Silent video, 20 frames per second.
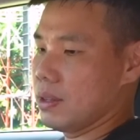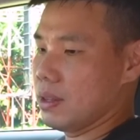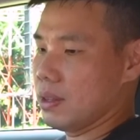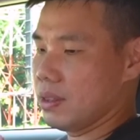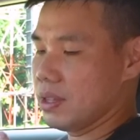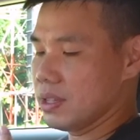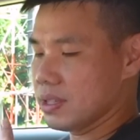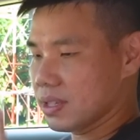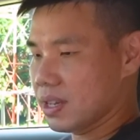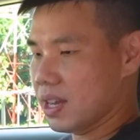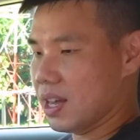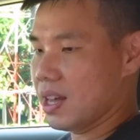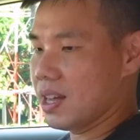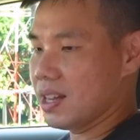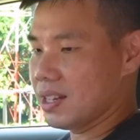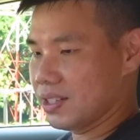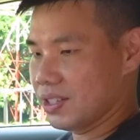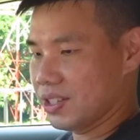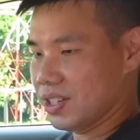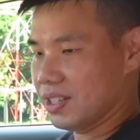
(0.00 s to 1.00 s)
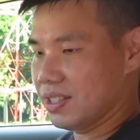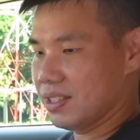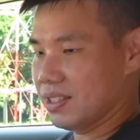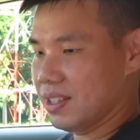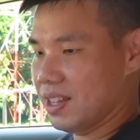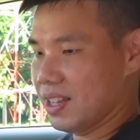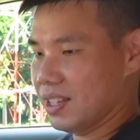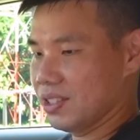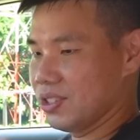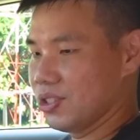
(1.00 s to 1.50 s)
This car just
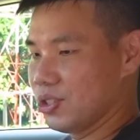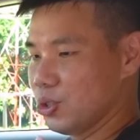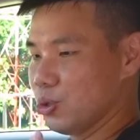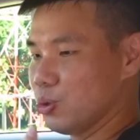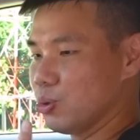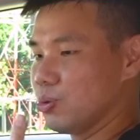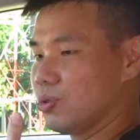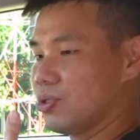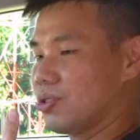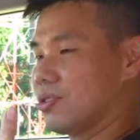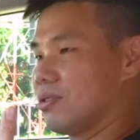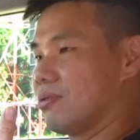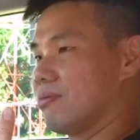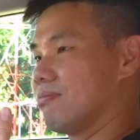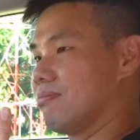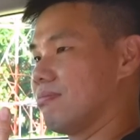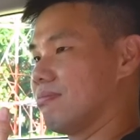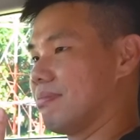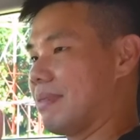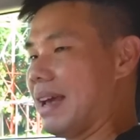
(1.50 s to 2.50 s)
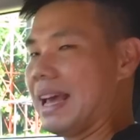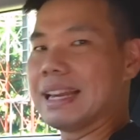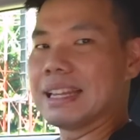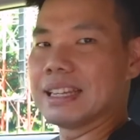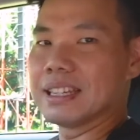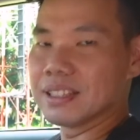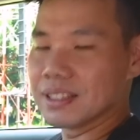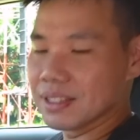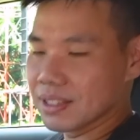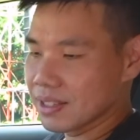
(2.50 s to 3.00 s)
exudes
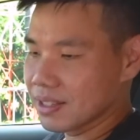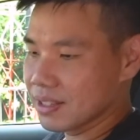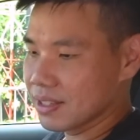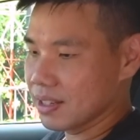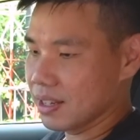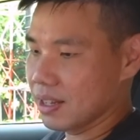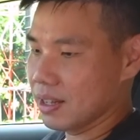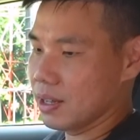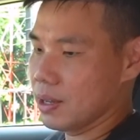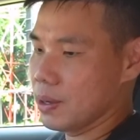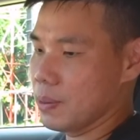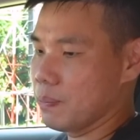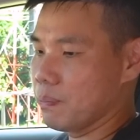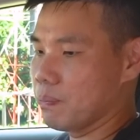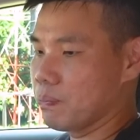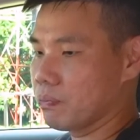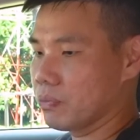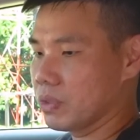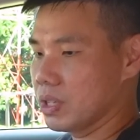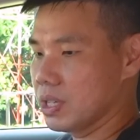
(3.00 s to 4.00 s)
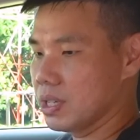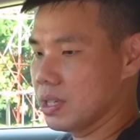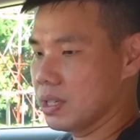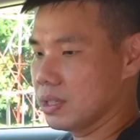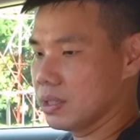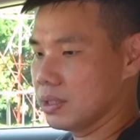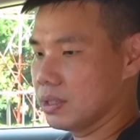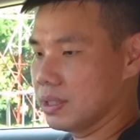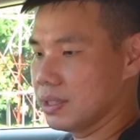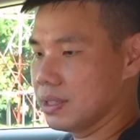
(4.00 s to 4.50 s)
elegance.
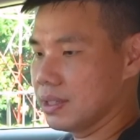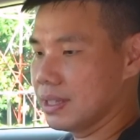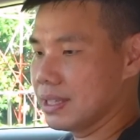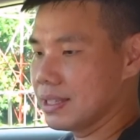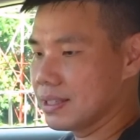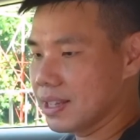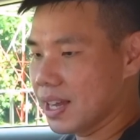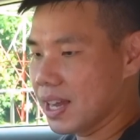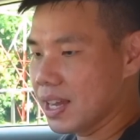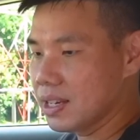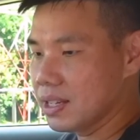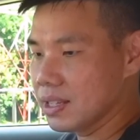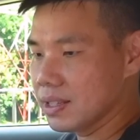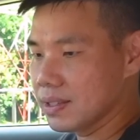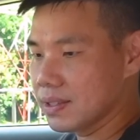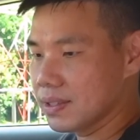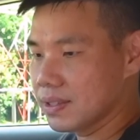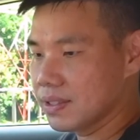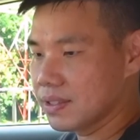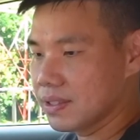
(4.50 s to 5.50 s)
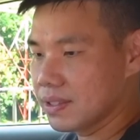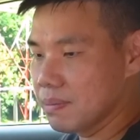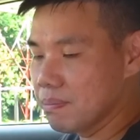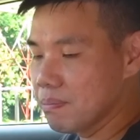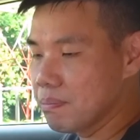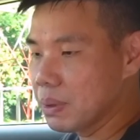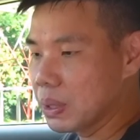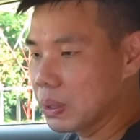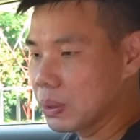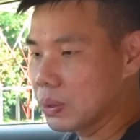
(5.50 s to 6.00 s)
The design is
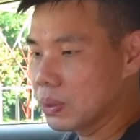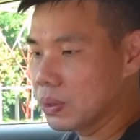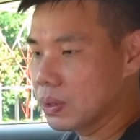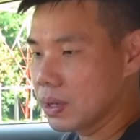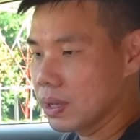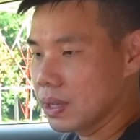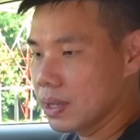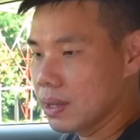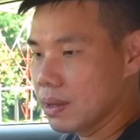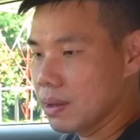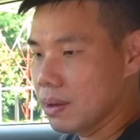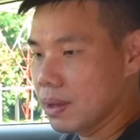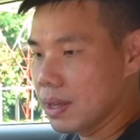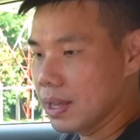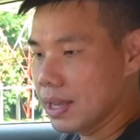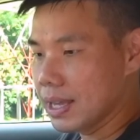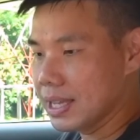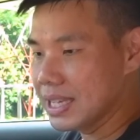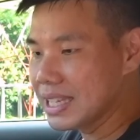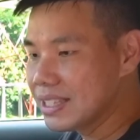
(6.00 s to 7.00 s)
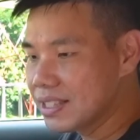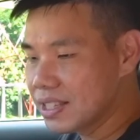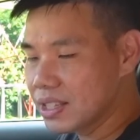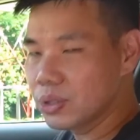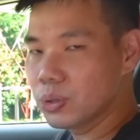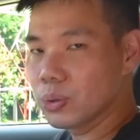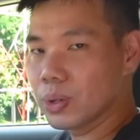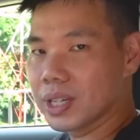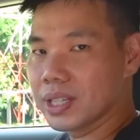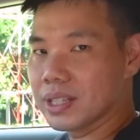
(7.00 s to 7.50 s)
simple,
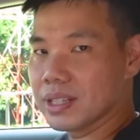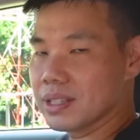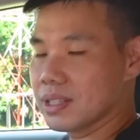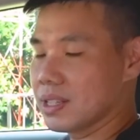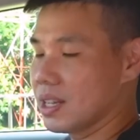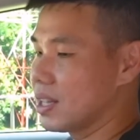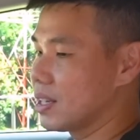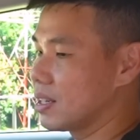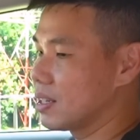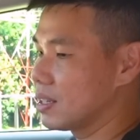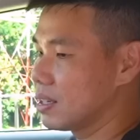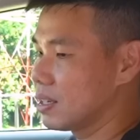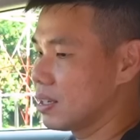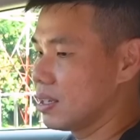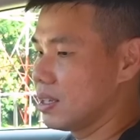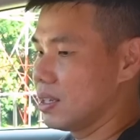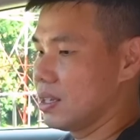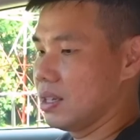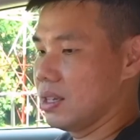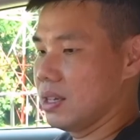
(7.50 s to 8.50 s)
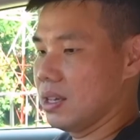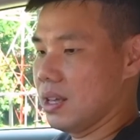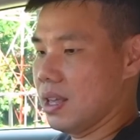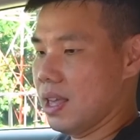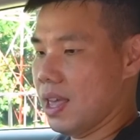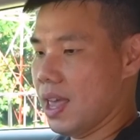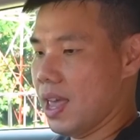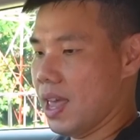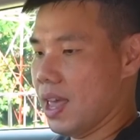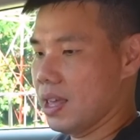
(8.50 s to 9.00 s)
easy to understand,
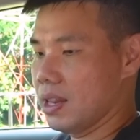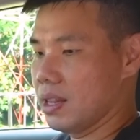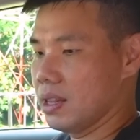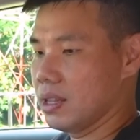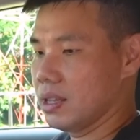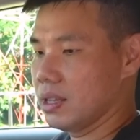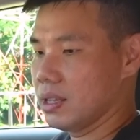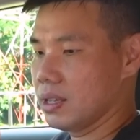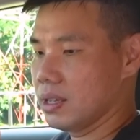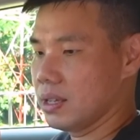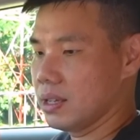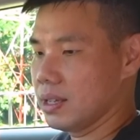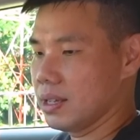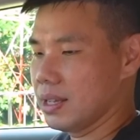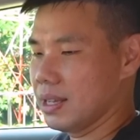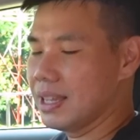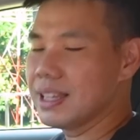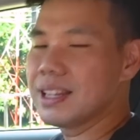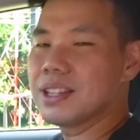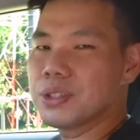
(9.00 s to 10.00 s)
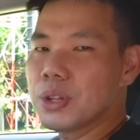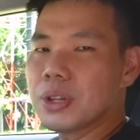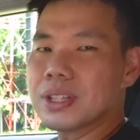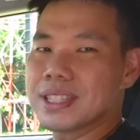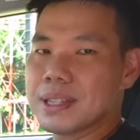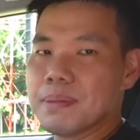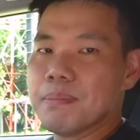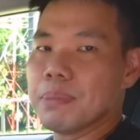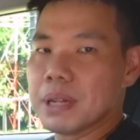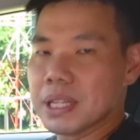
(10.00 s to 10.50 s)
and it is not
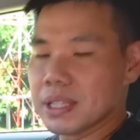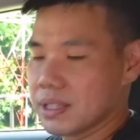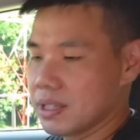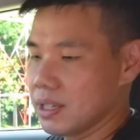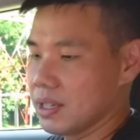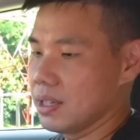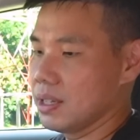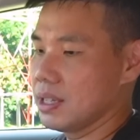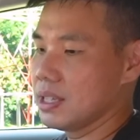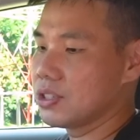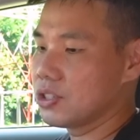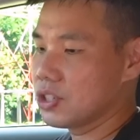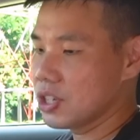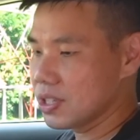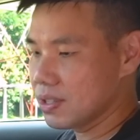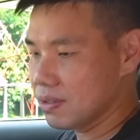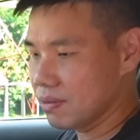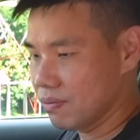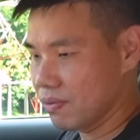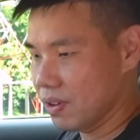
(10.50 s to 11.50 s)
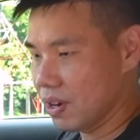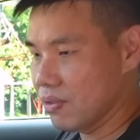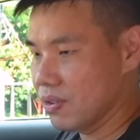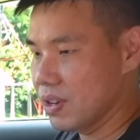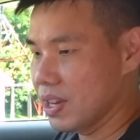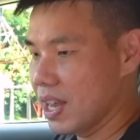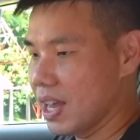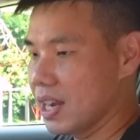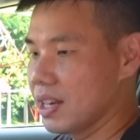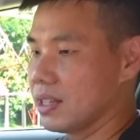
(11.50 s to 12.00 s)
simplistic. It's just
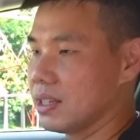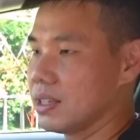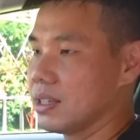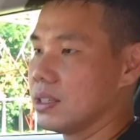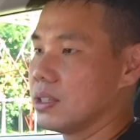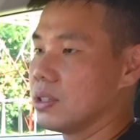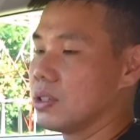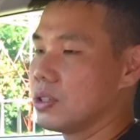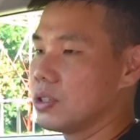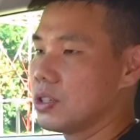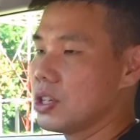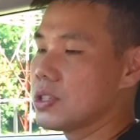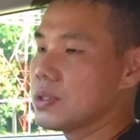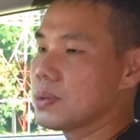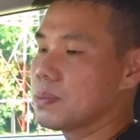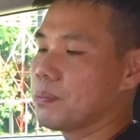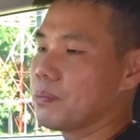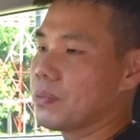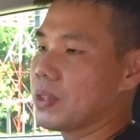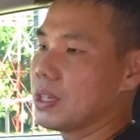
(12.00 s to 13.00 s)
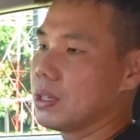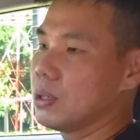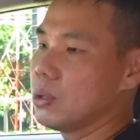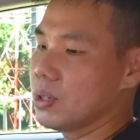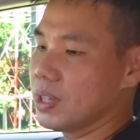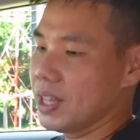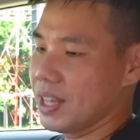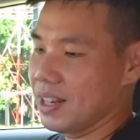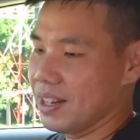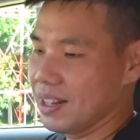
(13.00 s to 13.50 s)
very elegant. Just
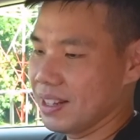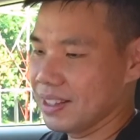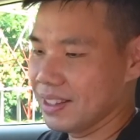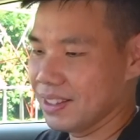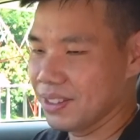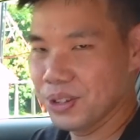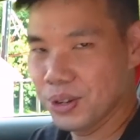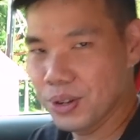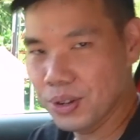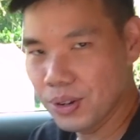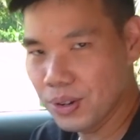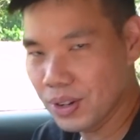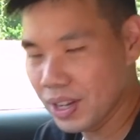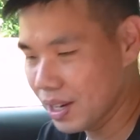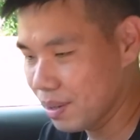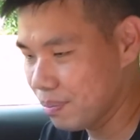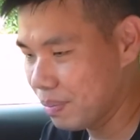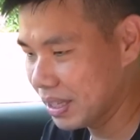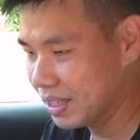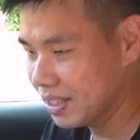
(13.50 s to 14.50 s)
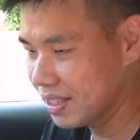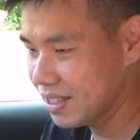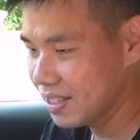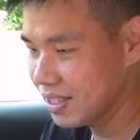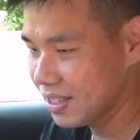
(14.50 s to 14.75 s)
look at the buttons